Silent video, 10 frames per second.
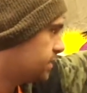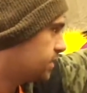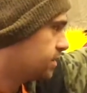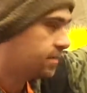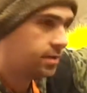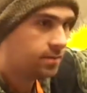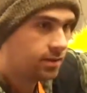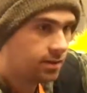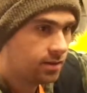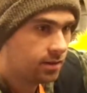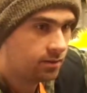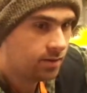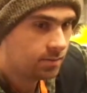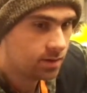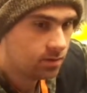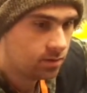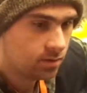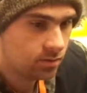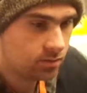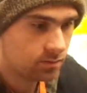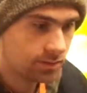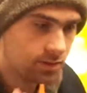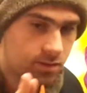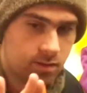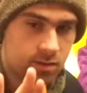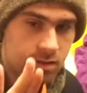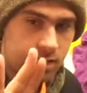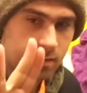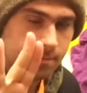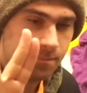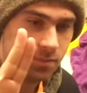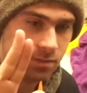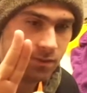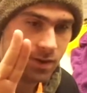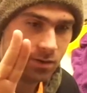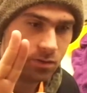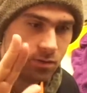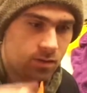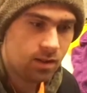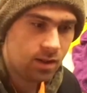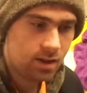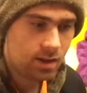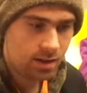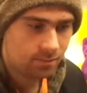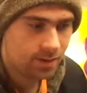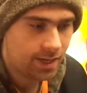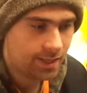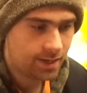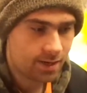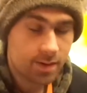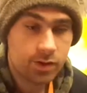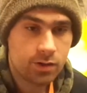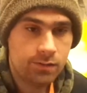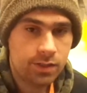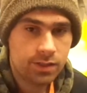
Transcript: to be similar to Renamon's, which is like 3 fingers, but they're going to be hooved.